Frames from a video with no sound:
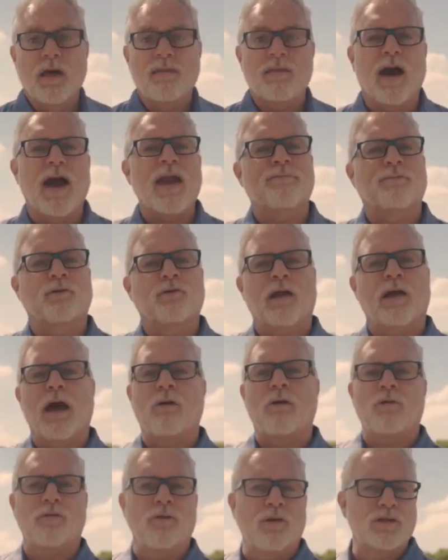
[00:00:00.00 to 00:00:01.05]
the Eiffel
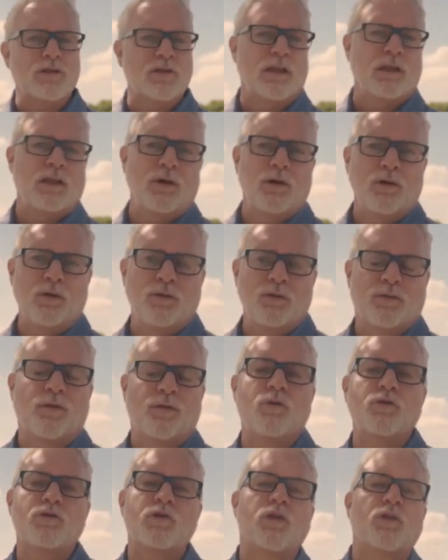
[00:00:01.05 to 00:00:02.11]
Tower, there's the Louvre. Those are